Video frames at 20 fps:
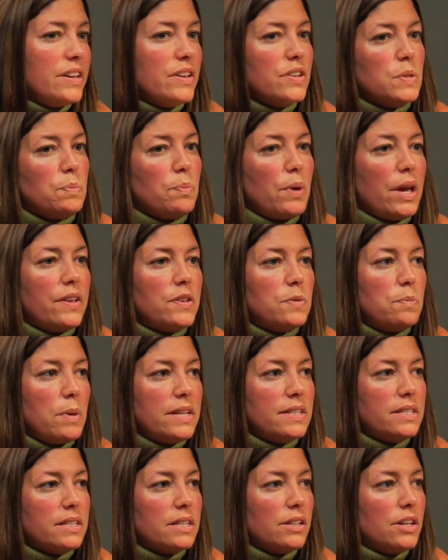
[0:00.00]
is based
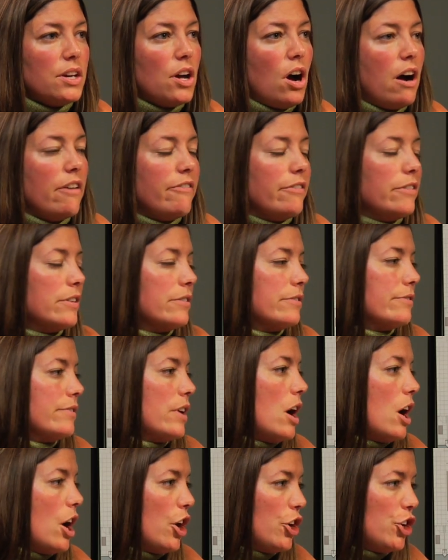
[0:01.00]
basically off of a
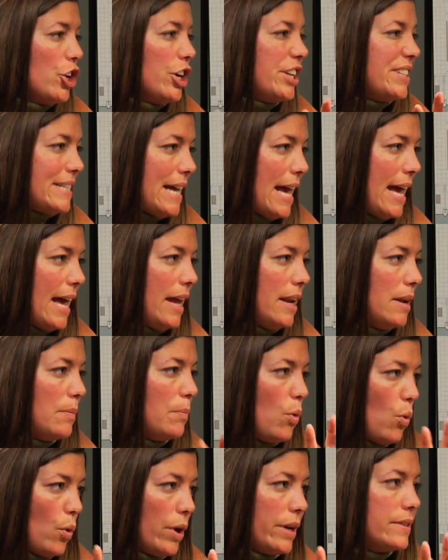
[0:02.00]

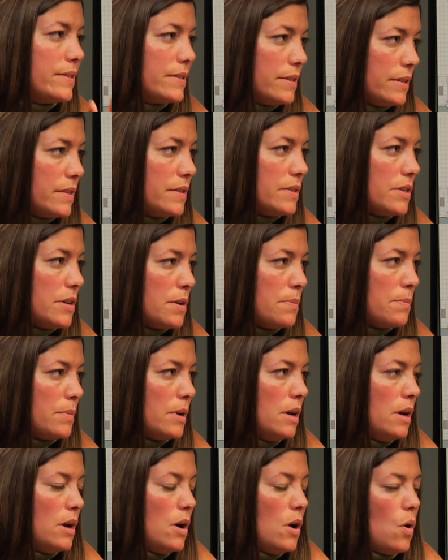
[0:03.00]
110-point system,
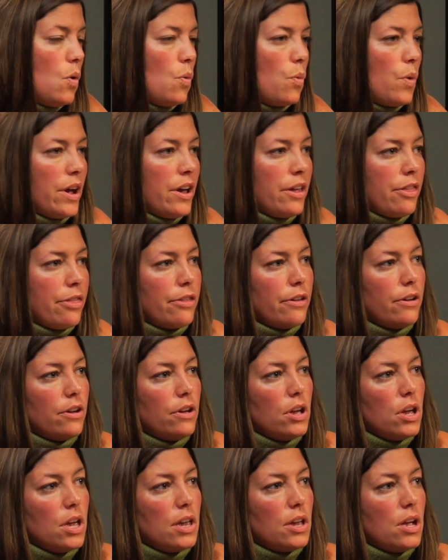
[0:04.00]
with
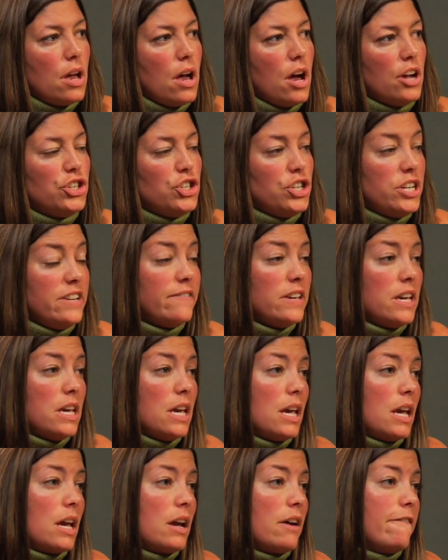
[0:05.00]

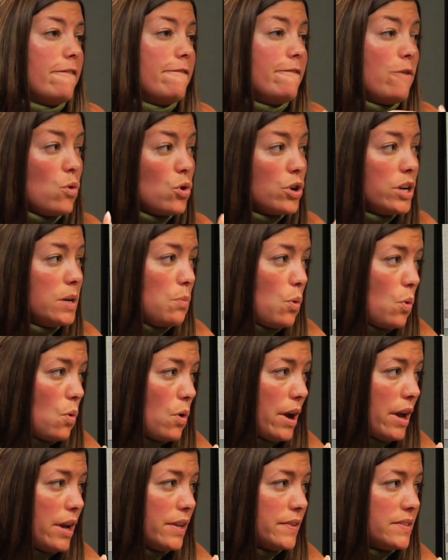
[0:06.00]
achieving 40
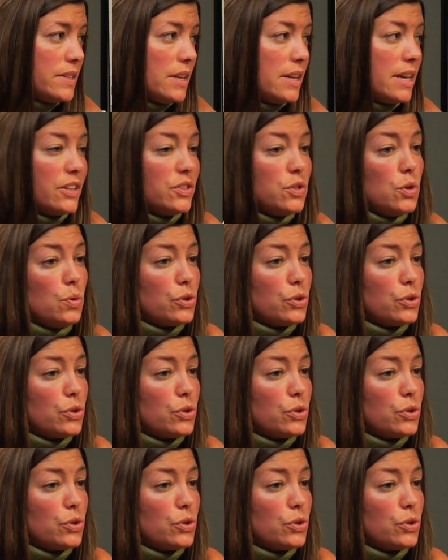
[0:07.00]
points gets you